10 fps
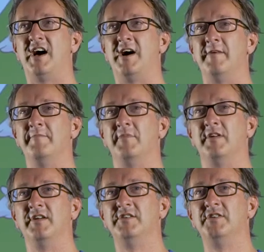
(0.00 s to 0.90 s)
Um,
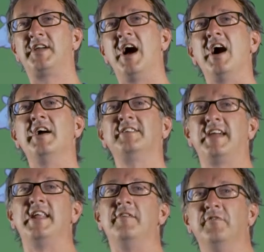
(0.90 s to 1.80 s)
you can't
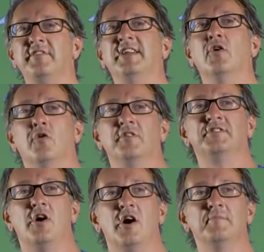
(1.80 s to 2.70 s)
get everything all the
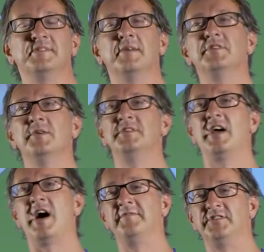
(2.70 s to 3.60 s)
time. Sometimes
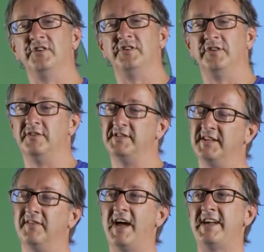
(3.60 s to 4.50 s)
you have to
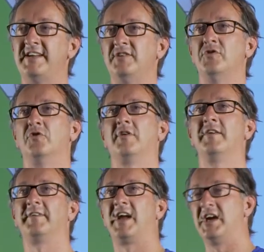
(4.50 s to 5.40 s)
delay your
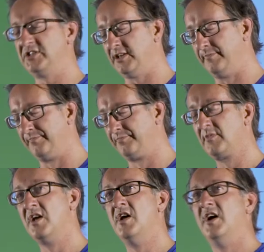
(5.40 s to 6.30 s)
gratification.
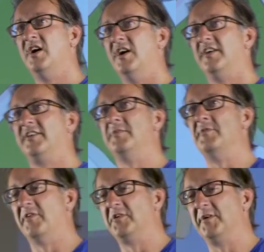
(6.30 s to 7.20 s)
I'm going
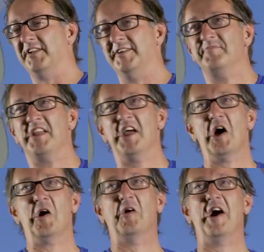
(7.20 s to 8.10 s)
to move on quickly.
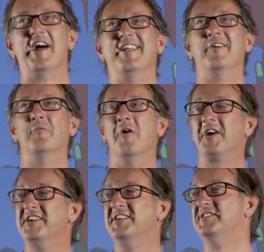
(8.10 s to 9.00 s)
All right,
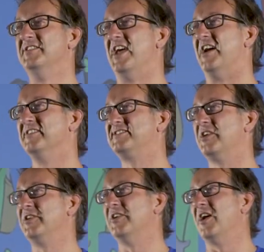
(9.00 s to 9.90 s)
what can you do now?
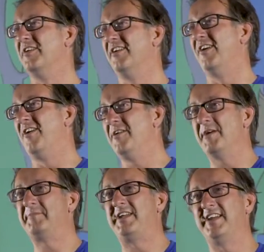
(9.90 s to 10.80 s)
So
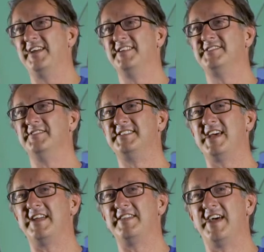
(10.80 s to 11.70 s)
I'm up here to
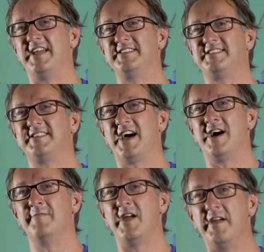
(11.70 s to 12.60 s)
say that
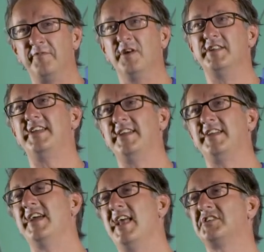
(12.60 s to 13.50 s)
um, everyone
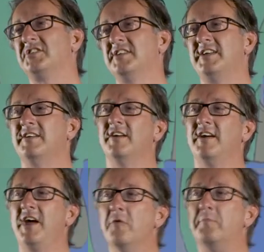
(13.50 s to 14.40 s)
here can actually
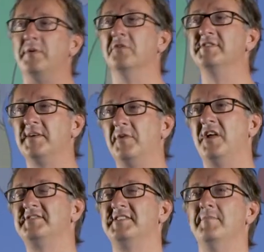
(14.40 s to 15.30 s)
help build someone
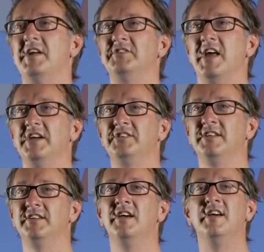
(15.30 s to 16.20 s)
else's
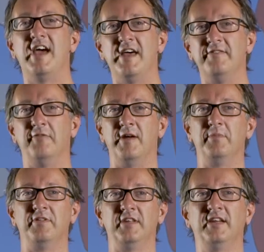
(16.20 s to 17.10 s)
imagination and their
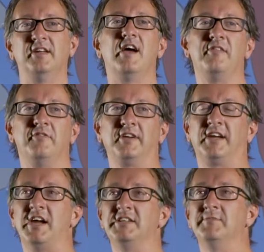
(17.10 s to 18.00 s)
empathy and their
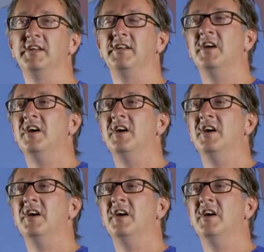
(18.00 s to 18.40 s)
engagement.